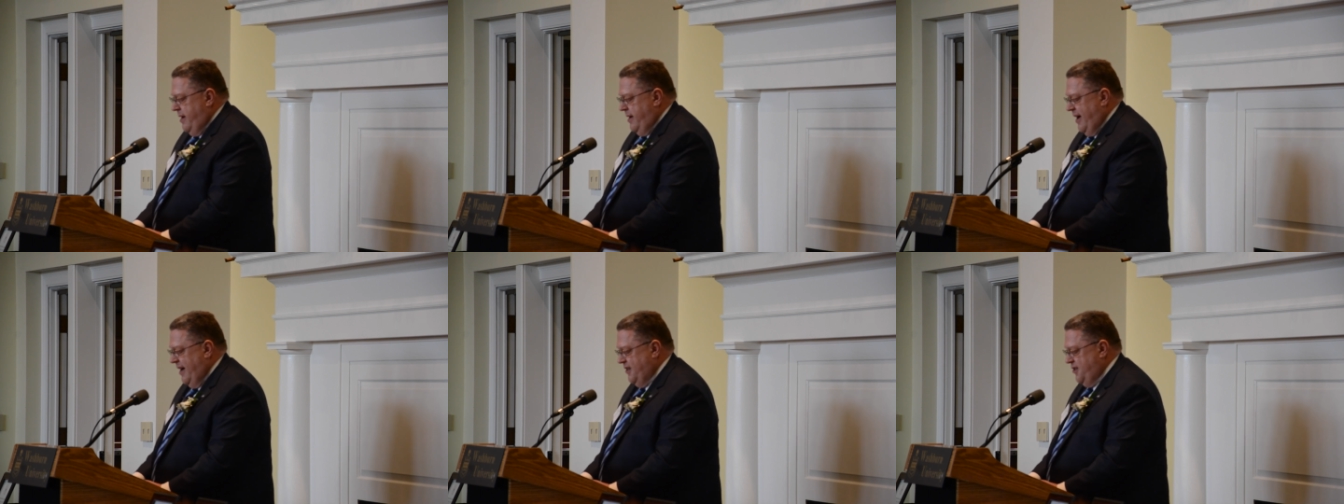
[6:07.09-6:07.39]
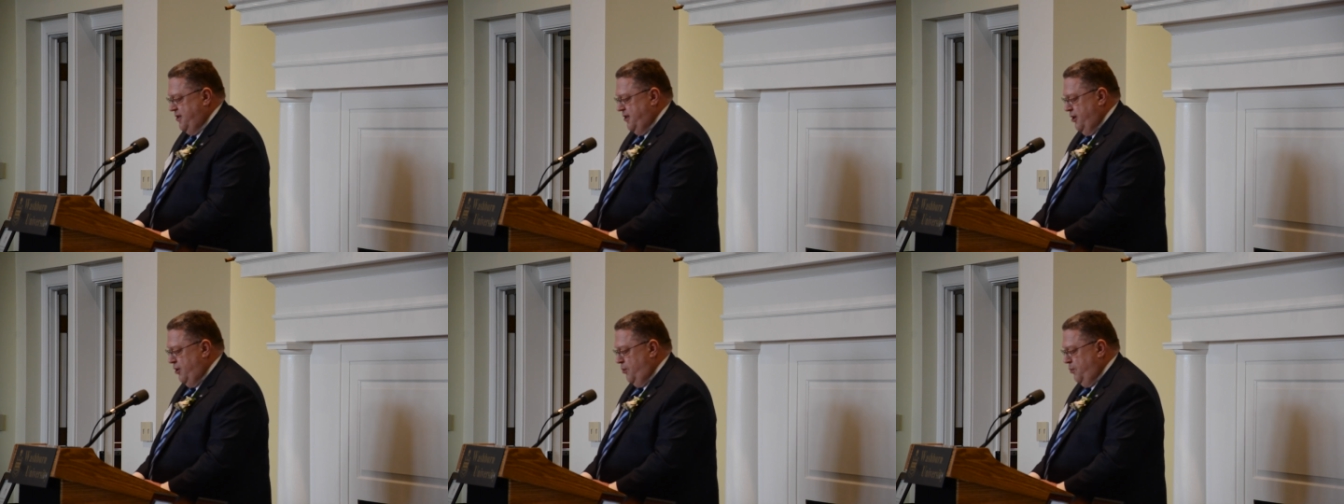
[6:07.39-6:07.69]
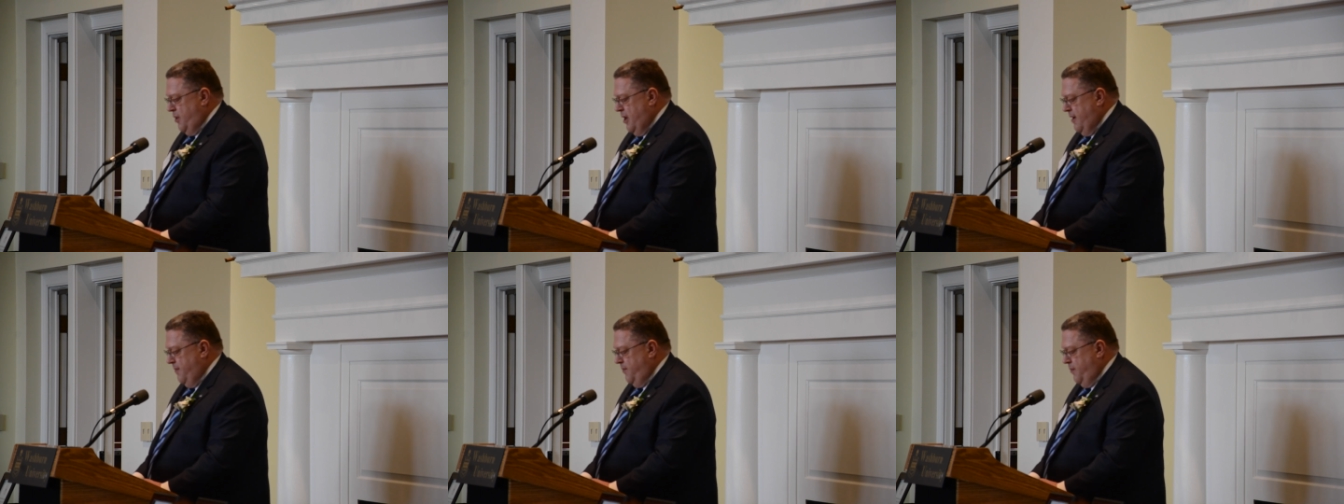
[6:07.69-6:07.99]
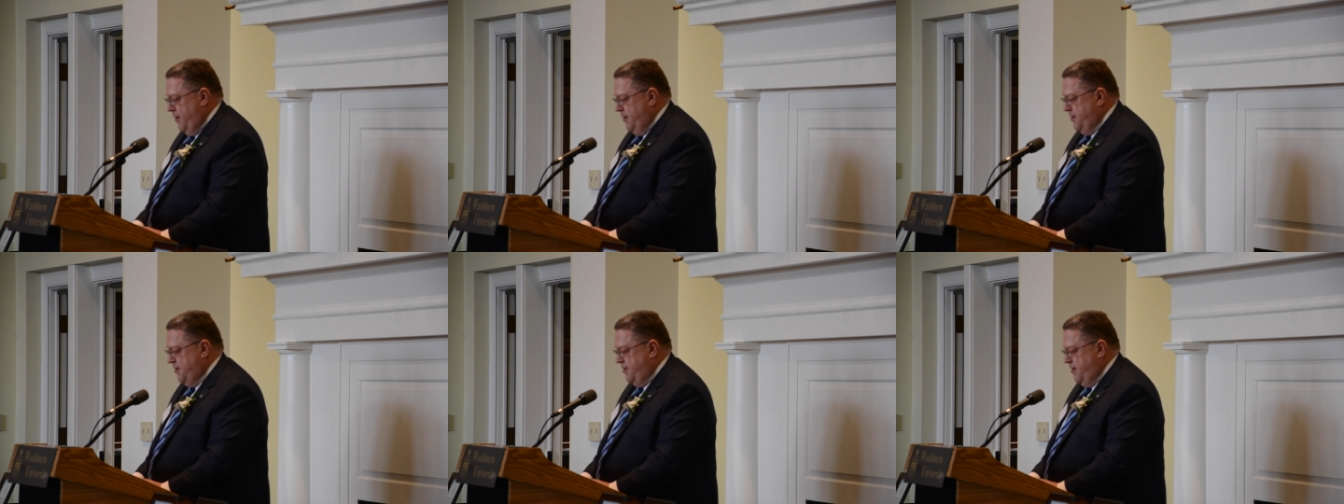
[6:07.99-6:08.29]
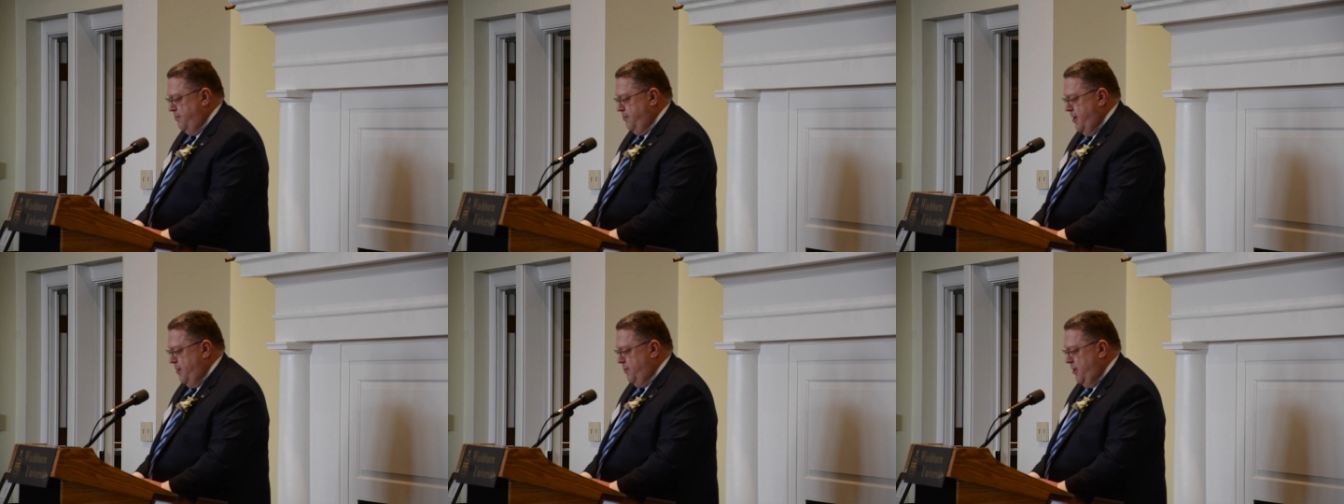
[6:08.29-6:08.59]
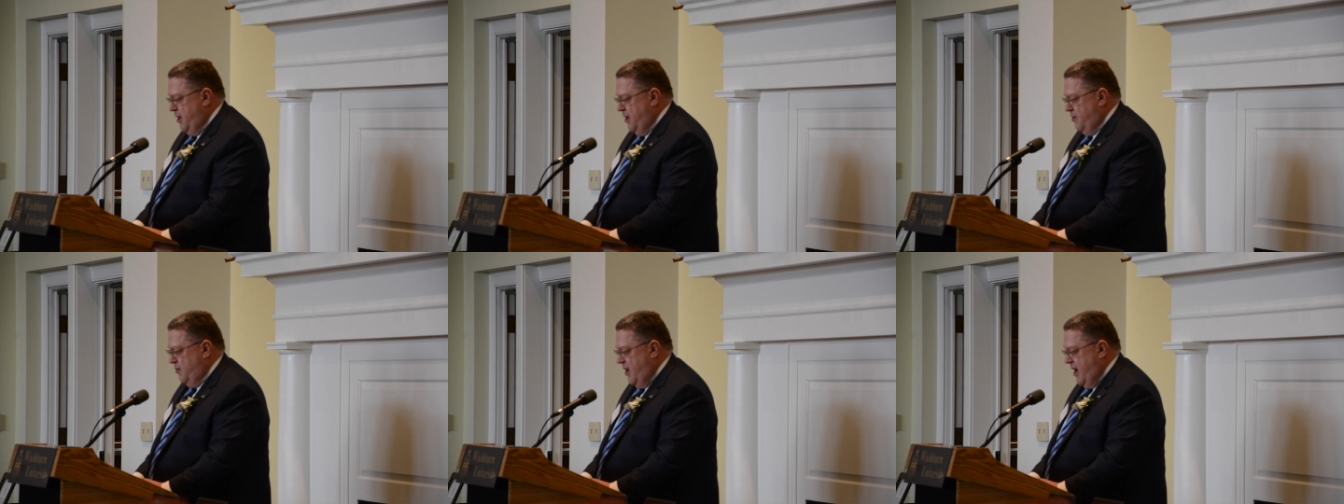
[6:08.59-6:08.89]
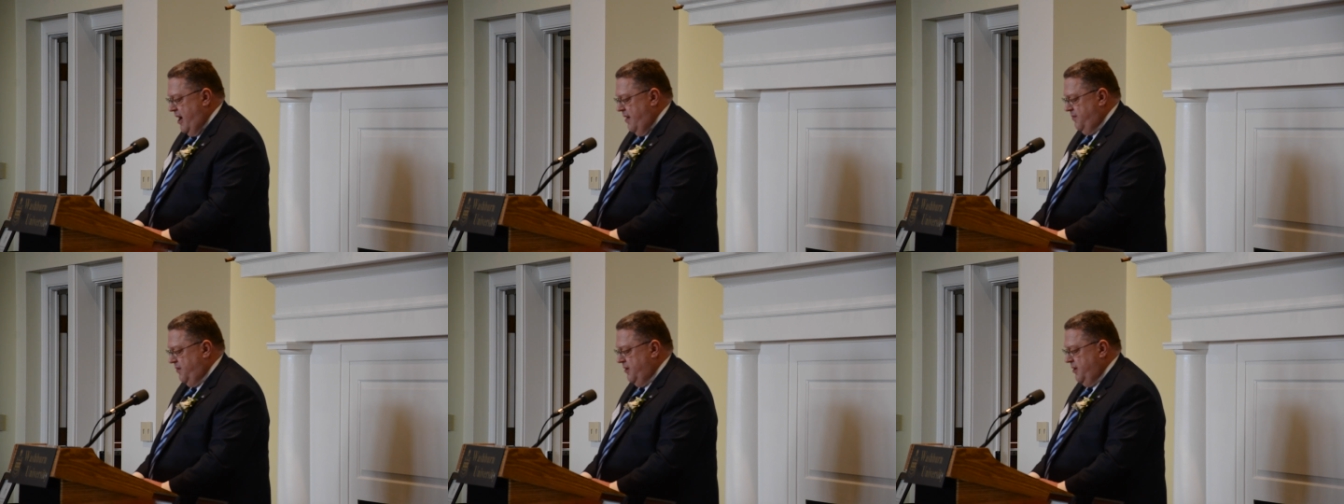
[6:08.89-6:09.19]
I still reference the
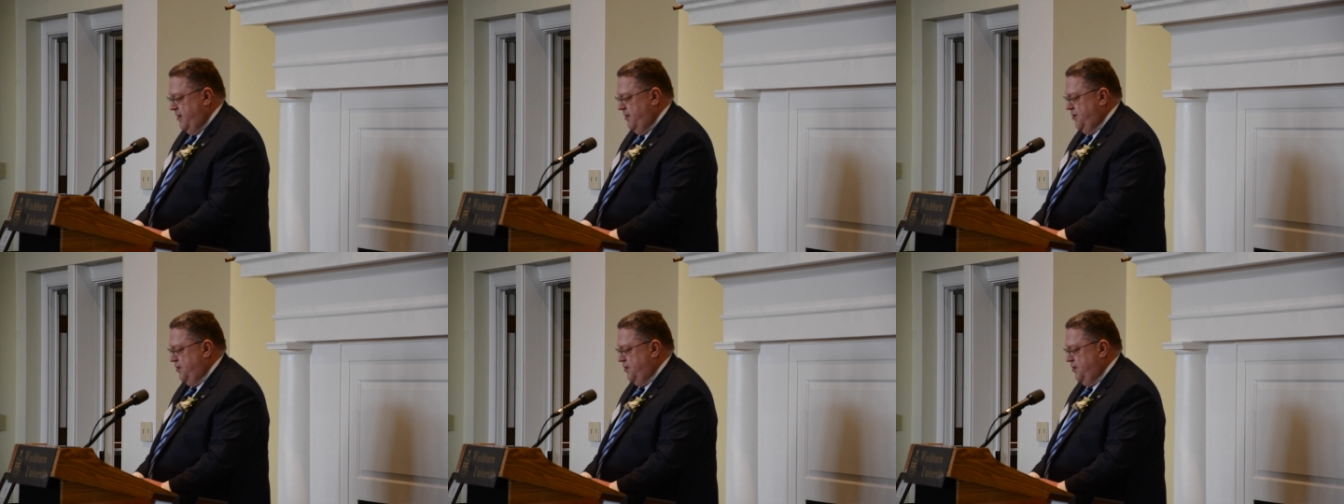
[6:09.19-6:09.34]
mimeograph